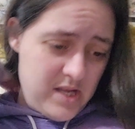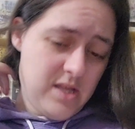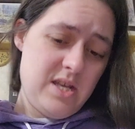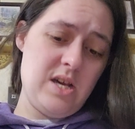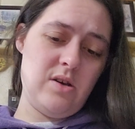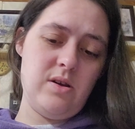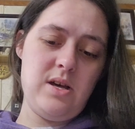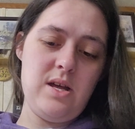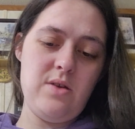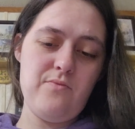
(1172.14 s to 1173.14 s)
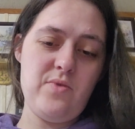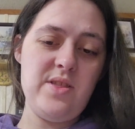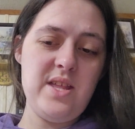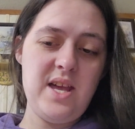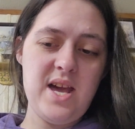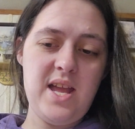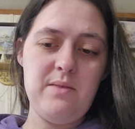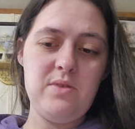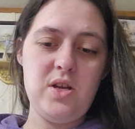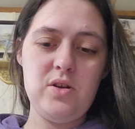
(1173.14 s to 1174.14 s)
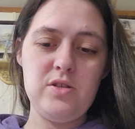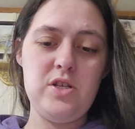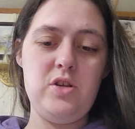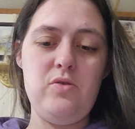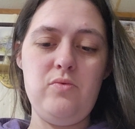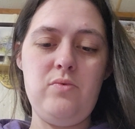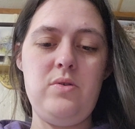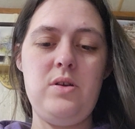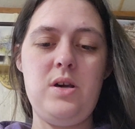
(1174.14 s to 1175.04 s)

Now, one thing I am going to do,